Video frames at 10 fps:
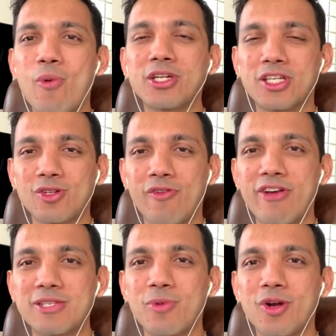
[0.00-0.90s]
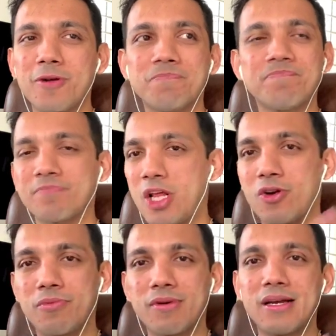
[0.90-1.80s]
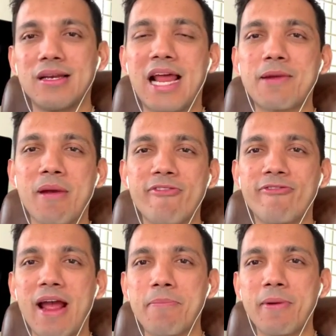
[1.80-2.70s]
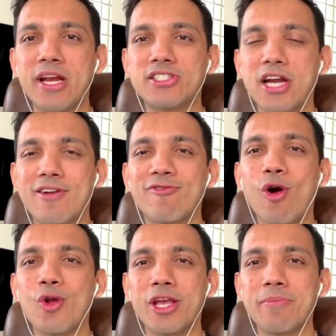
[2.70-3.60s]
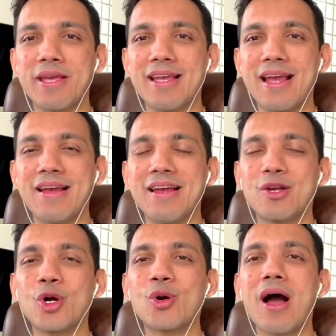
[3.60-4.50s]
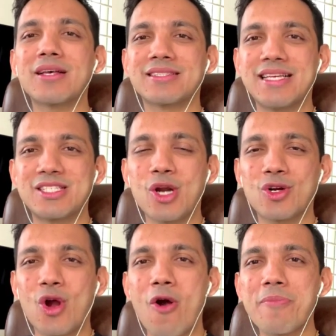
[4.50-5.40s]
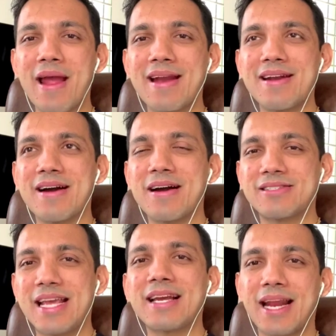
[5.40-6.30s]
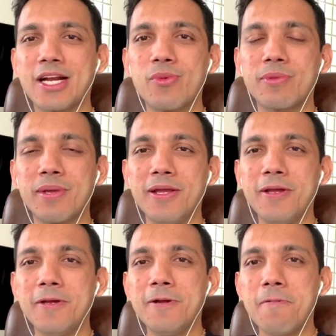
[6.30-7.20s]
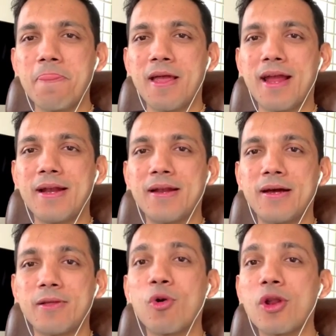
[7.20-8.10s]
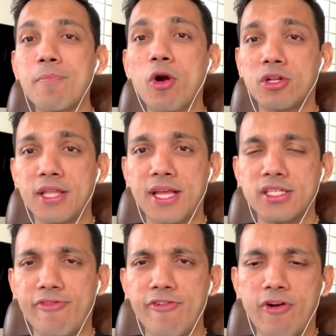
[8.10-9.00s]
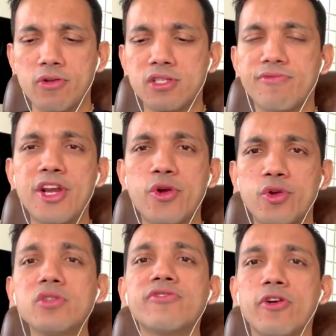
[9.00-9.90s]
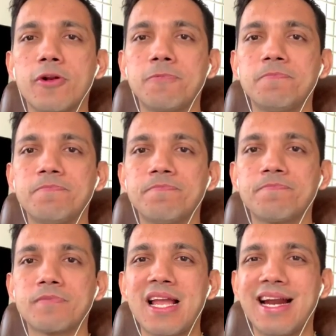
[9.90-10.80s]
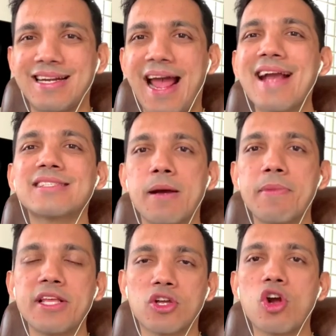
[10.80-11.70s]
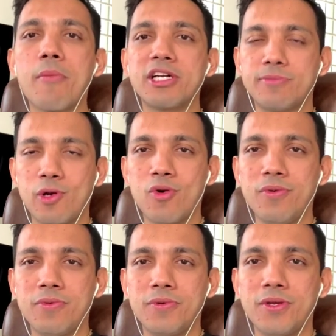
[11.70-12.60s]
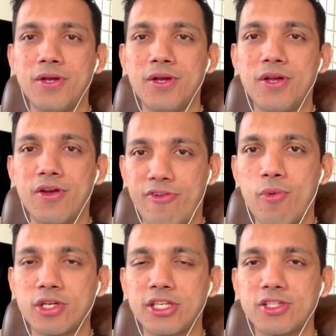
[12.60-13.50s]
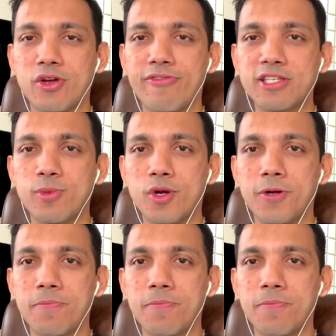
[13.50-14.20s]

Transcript: watching this on Facebook, like my fan page, start following me. Go to asksids.com and stay connected with me. And the more important thing is, if you found this video useful, tag somebody in the comments below. If you're watching this on Facebook,